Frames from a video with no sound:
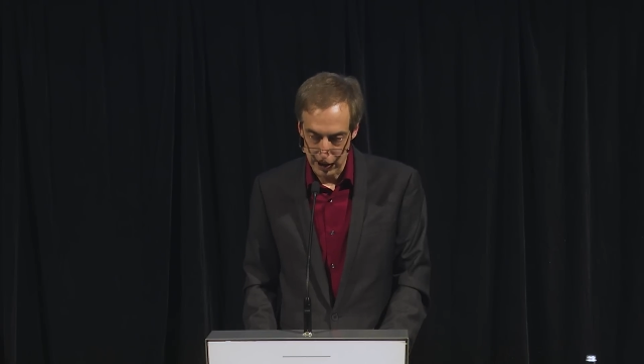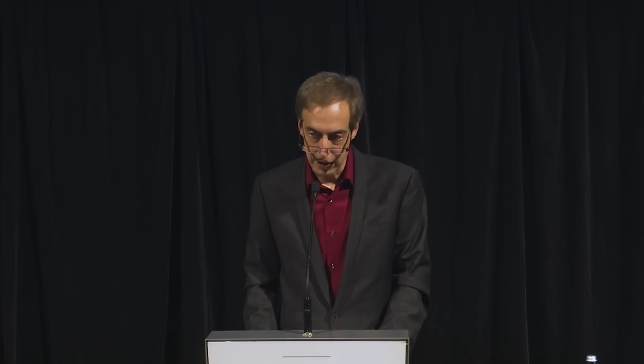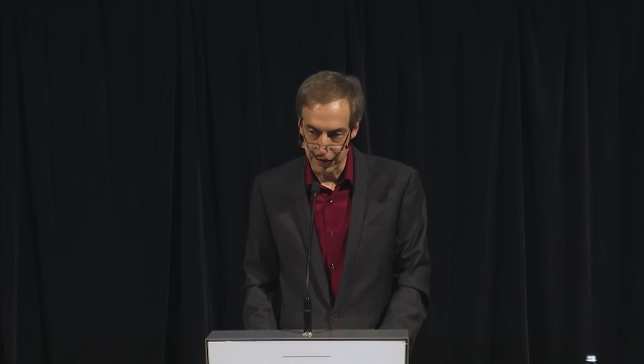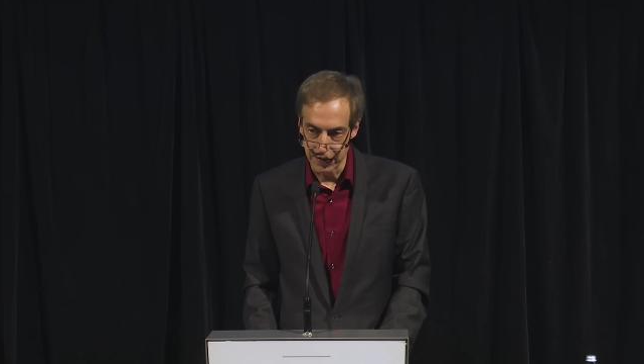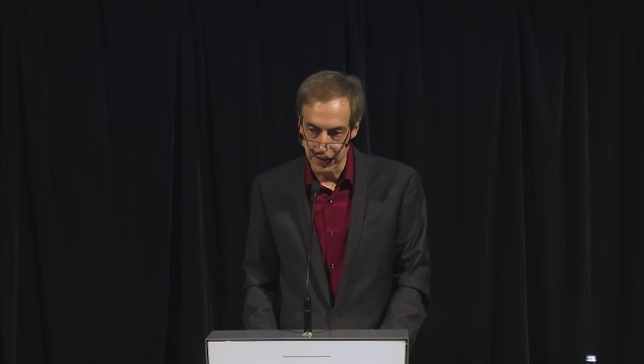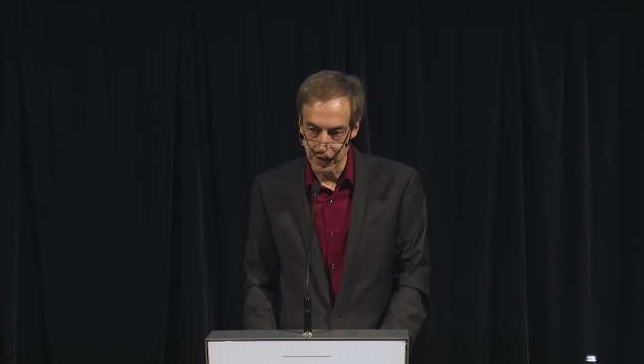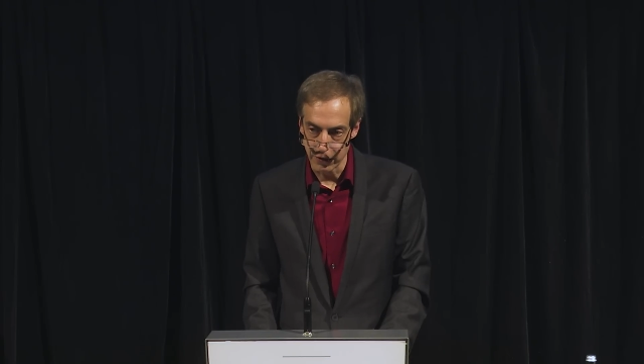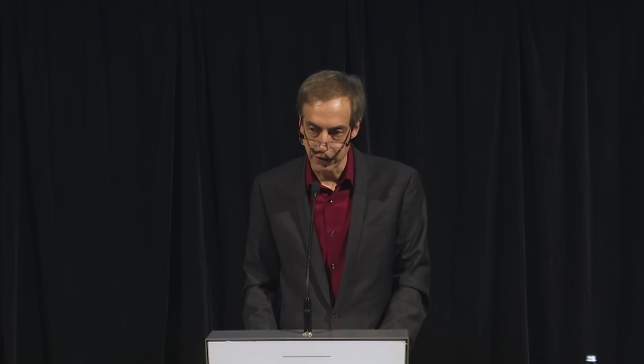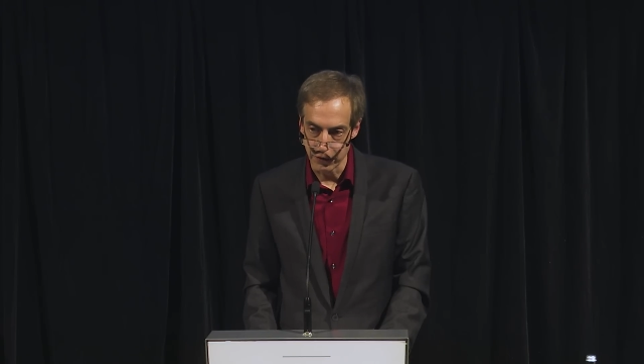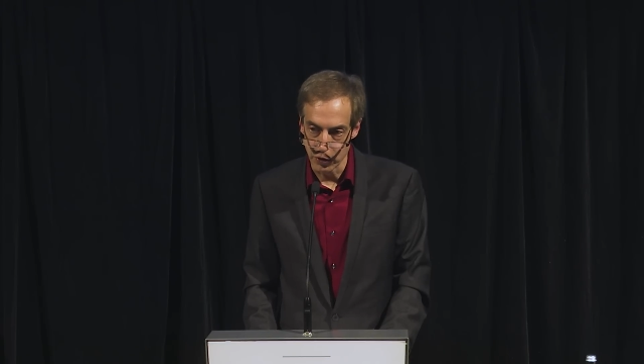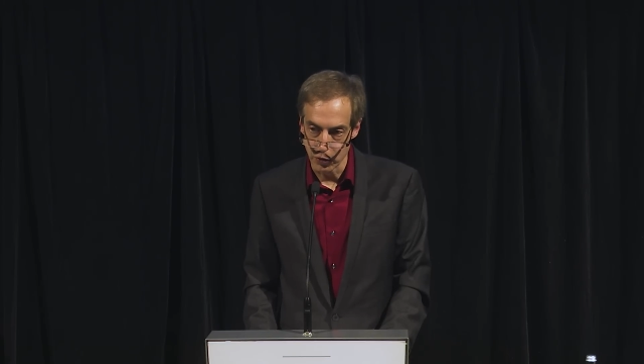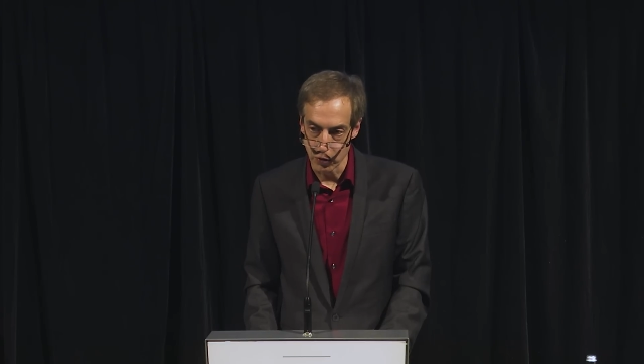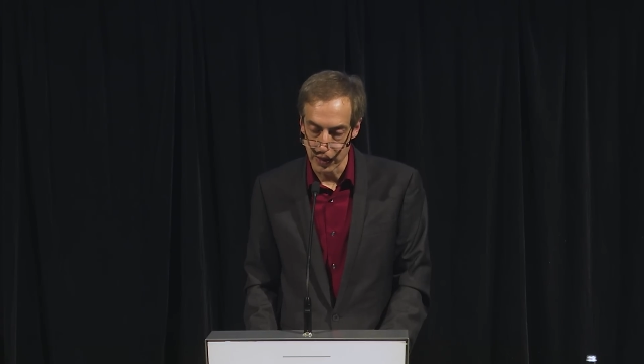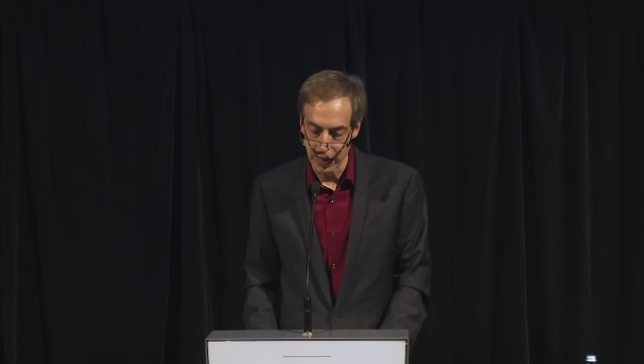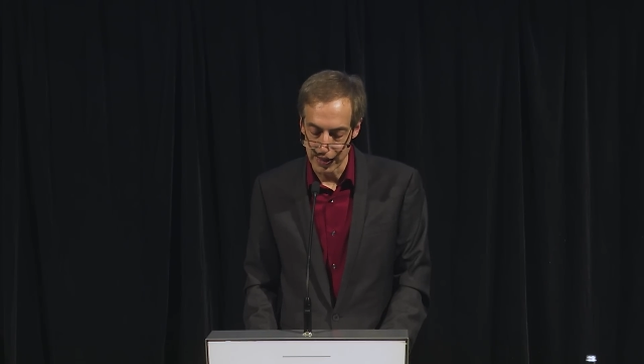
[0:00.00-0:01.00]
if another
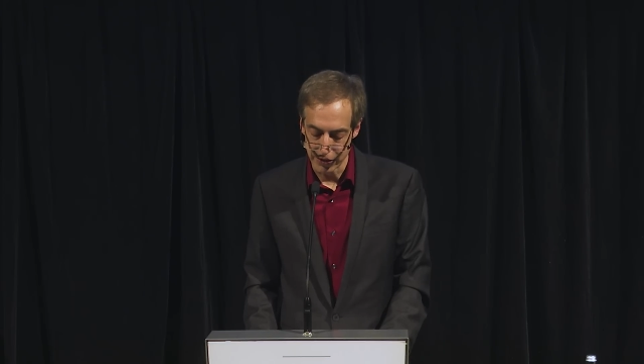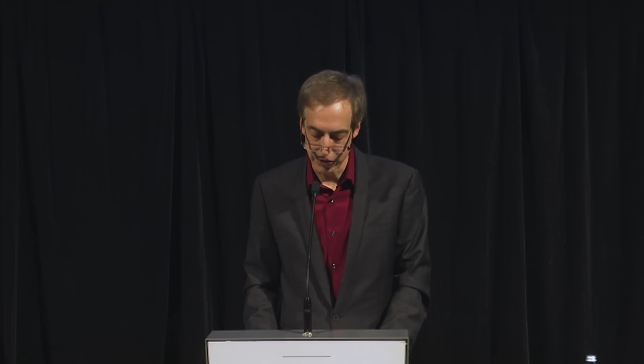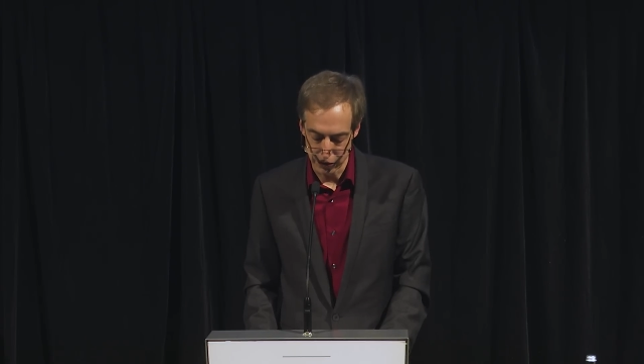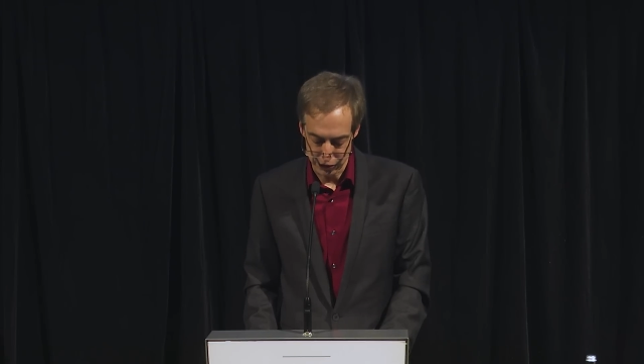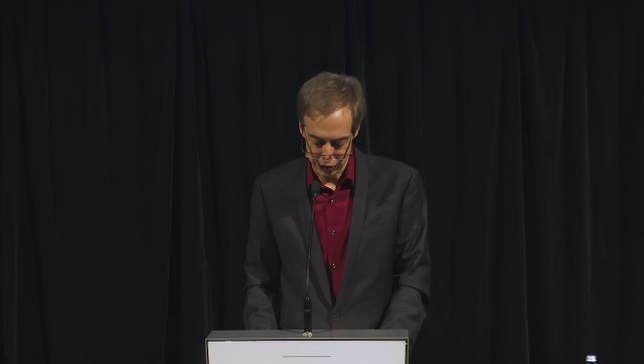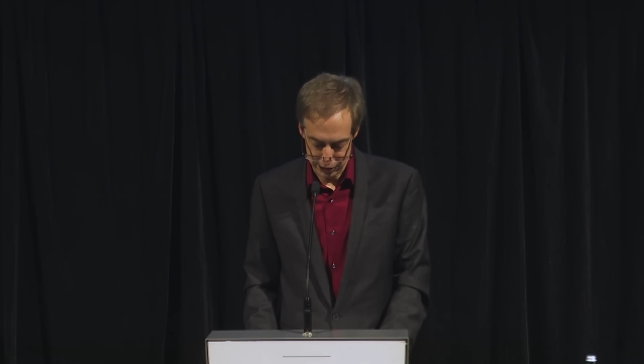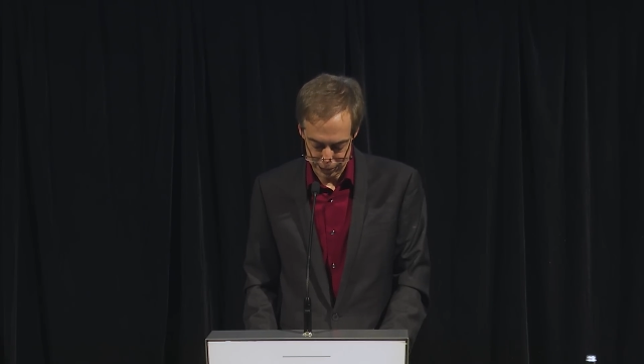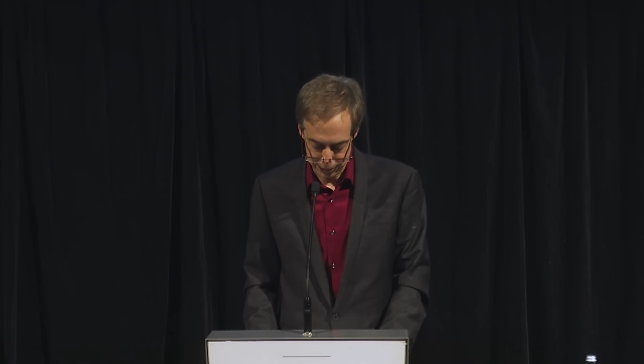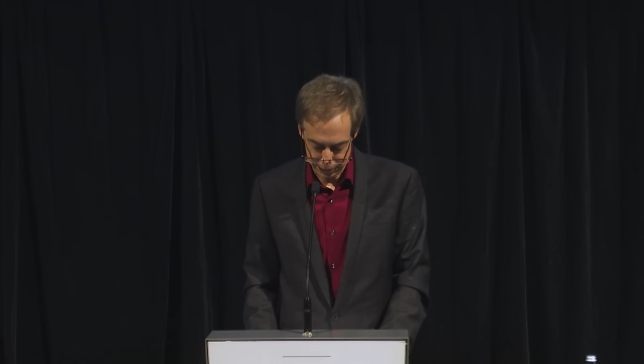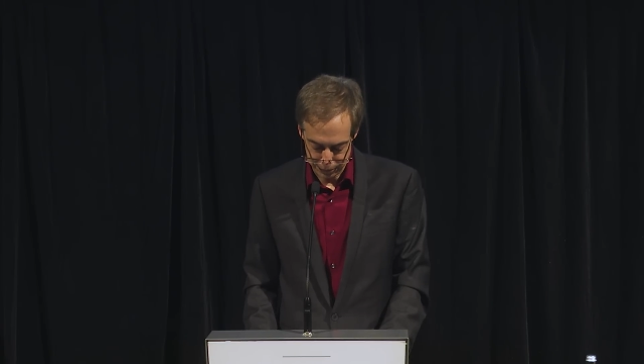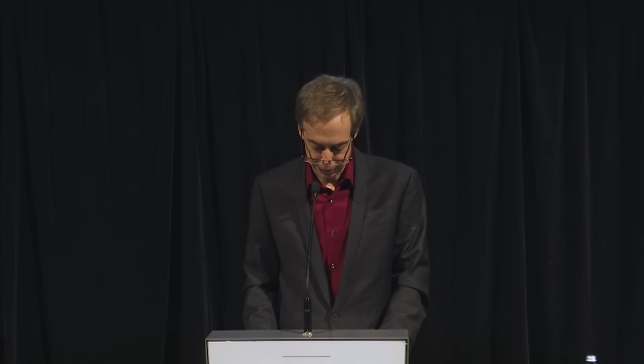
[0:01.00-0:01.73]
viewer enters.